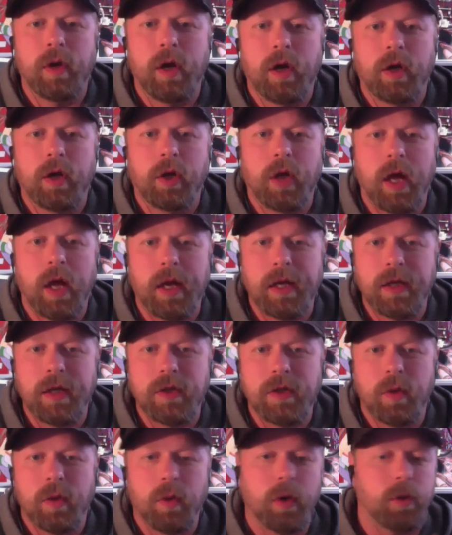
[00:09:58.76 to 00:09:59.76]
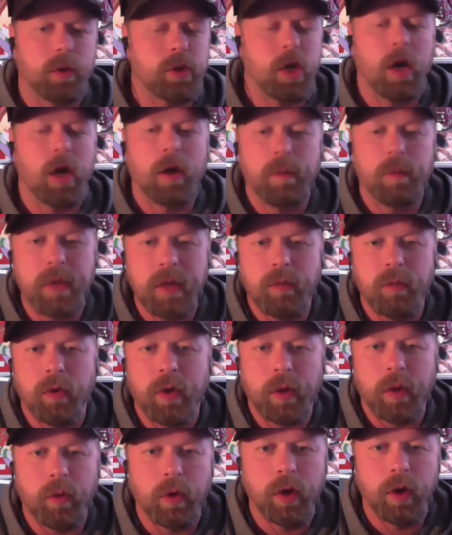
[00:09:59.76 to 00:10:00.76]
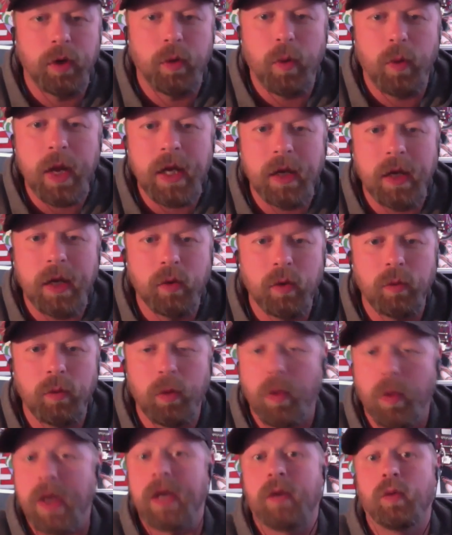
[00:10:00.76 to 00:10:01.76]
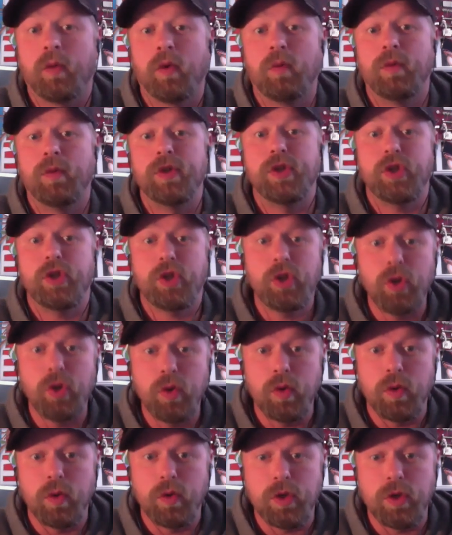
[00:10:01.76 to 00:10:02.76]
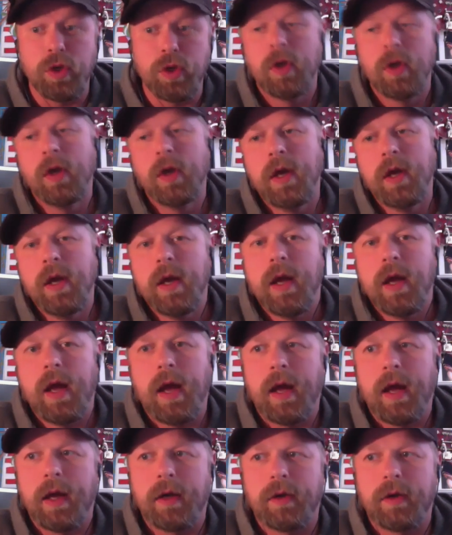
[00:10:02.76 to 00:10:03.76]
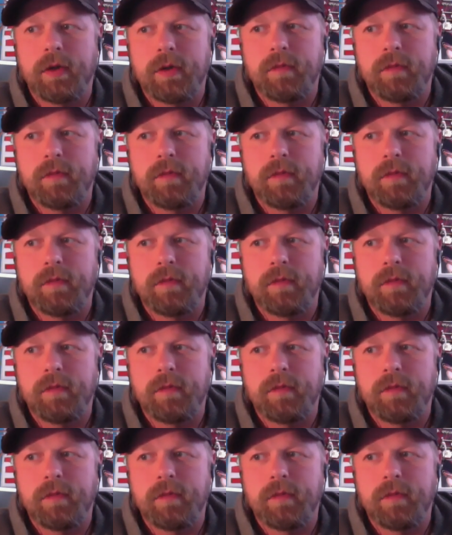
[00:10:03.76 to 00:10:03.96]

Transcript: clients. There were a ton of people that were in the waiting room. The waiting room is huge. And,